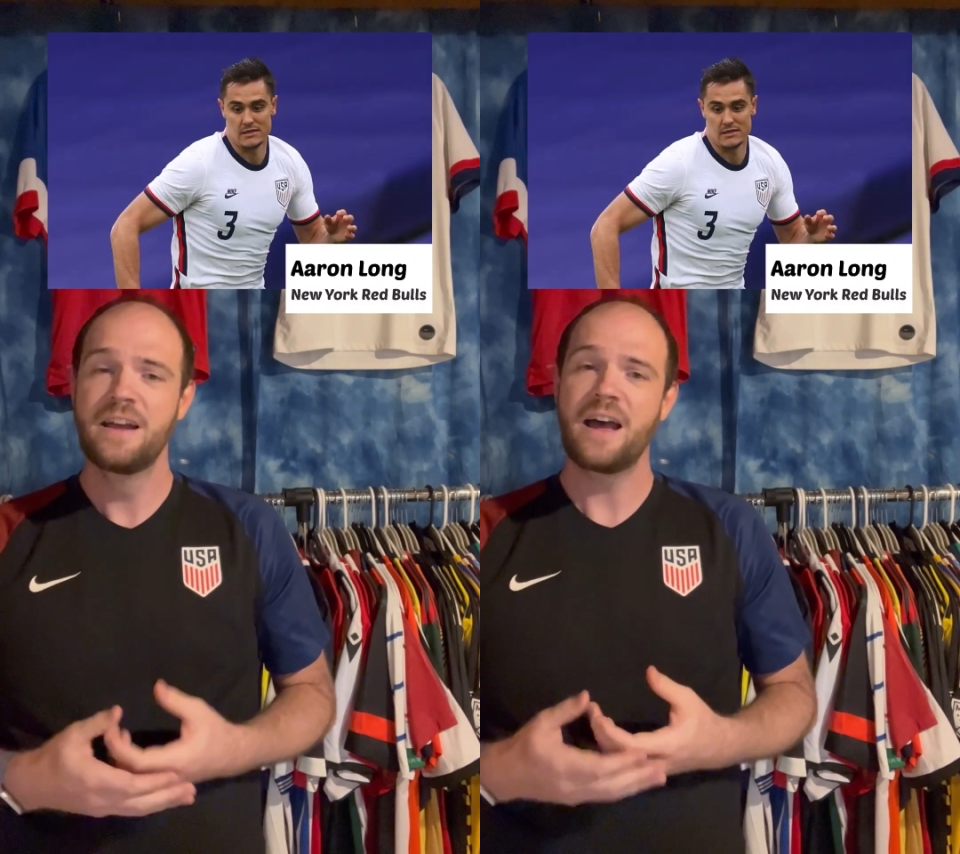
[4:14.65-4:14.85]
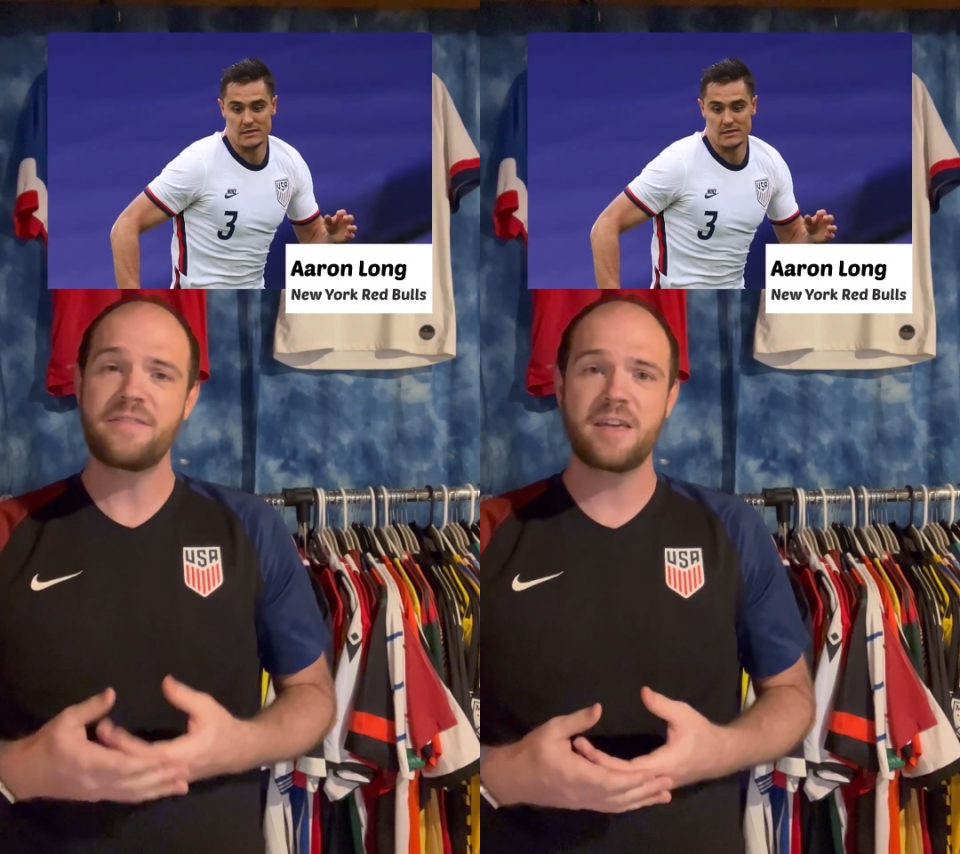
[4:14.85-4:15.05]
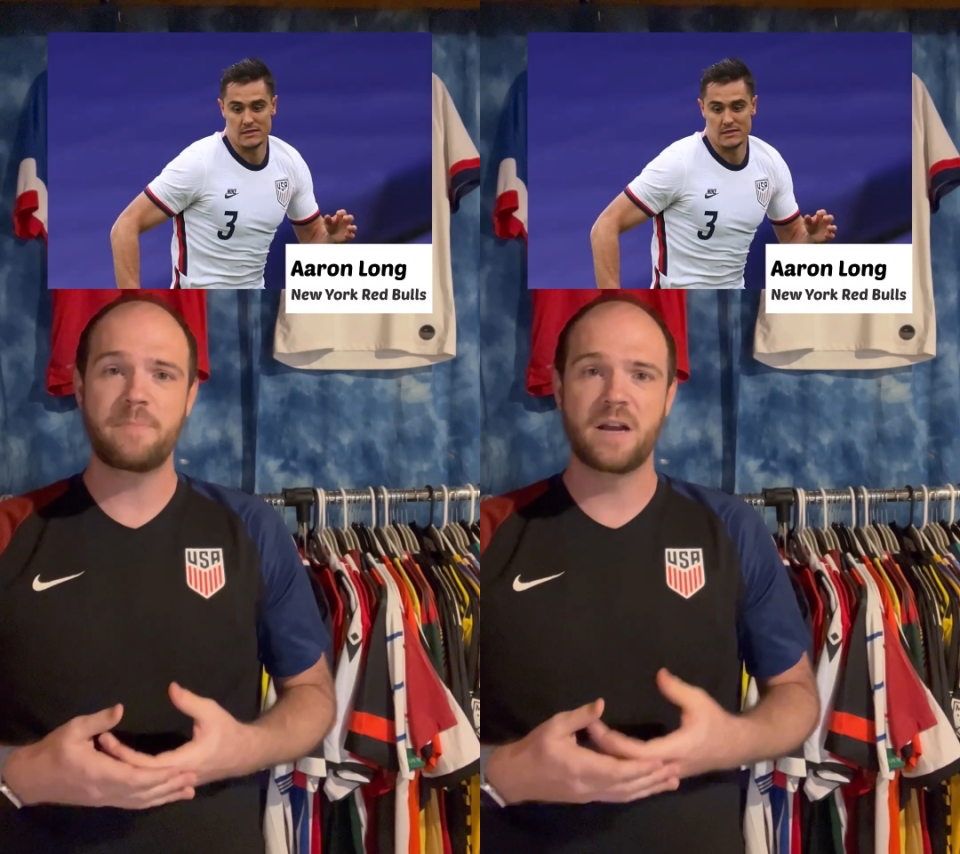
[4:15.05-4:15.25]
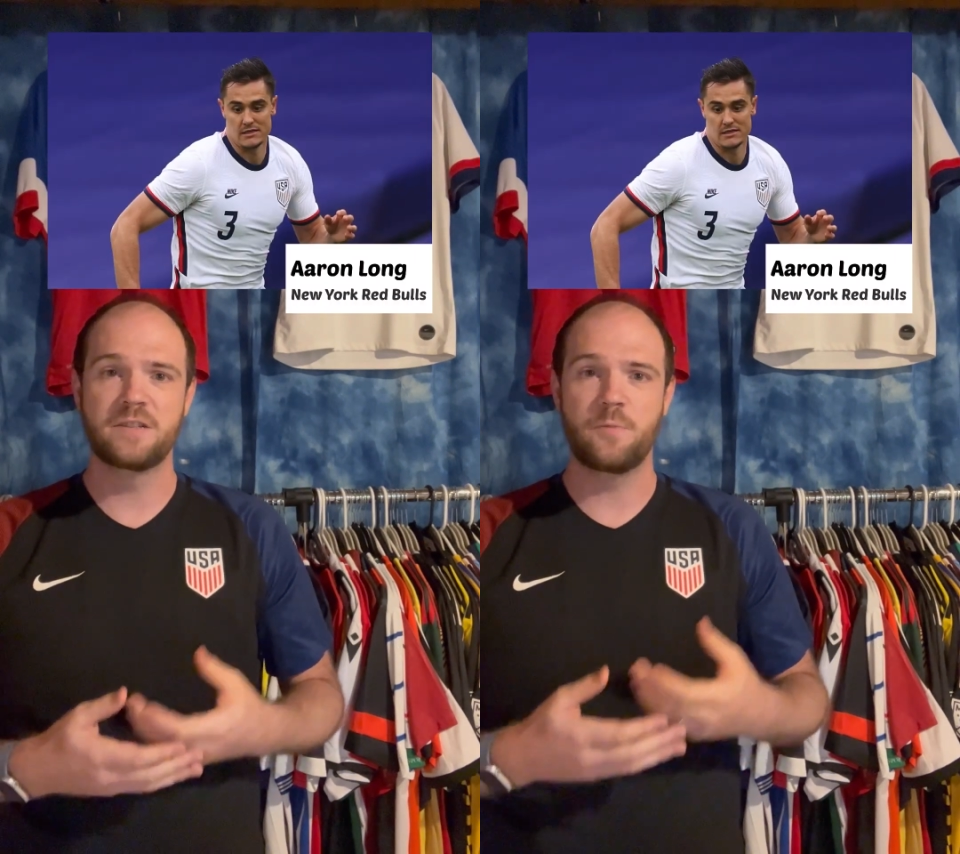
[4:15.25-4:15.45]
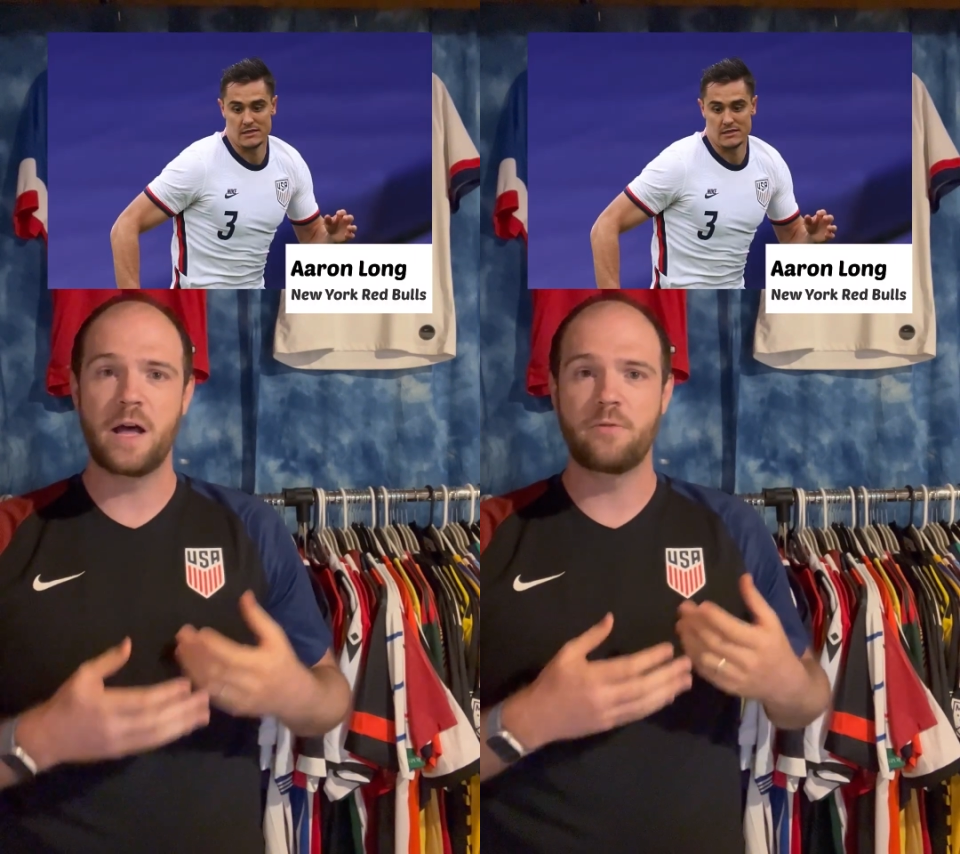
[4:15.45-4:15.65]
I think pairs
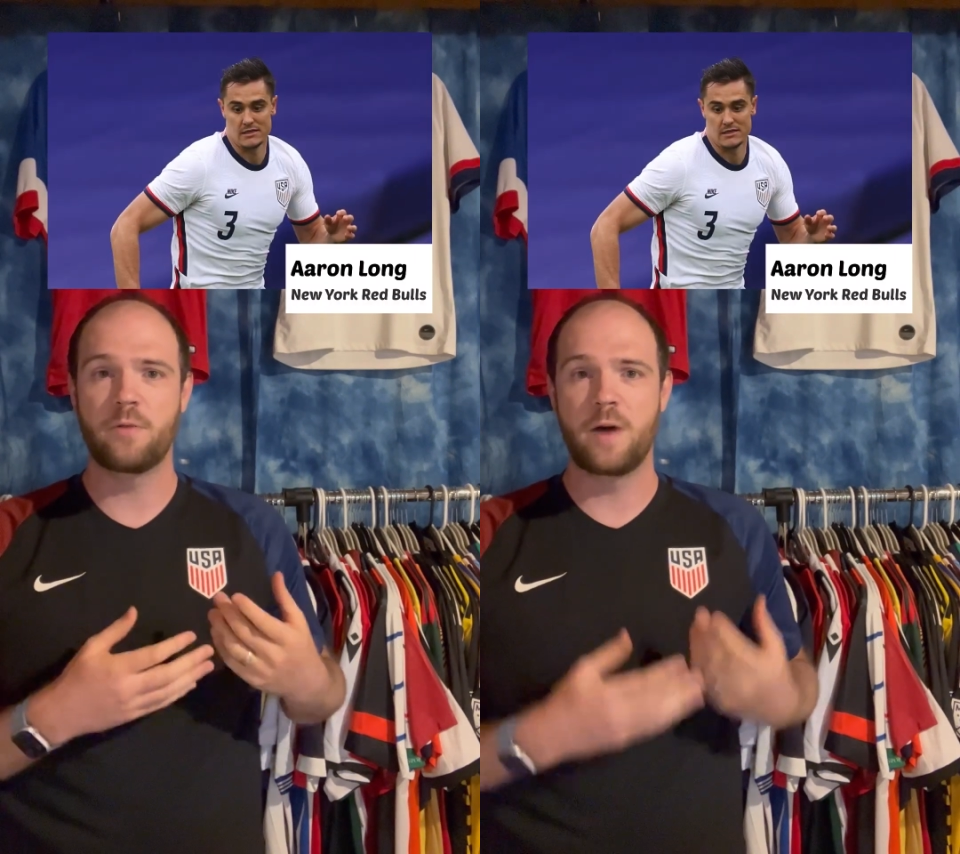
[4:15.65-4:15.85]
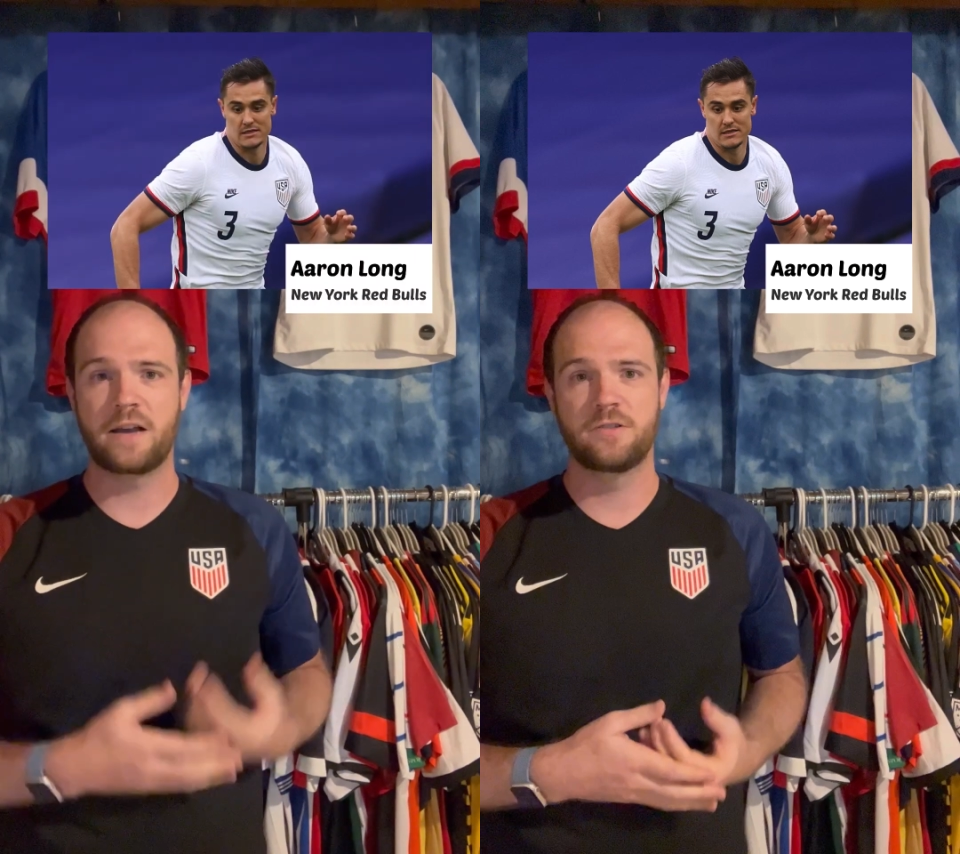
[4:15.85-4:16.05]
well with Walker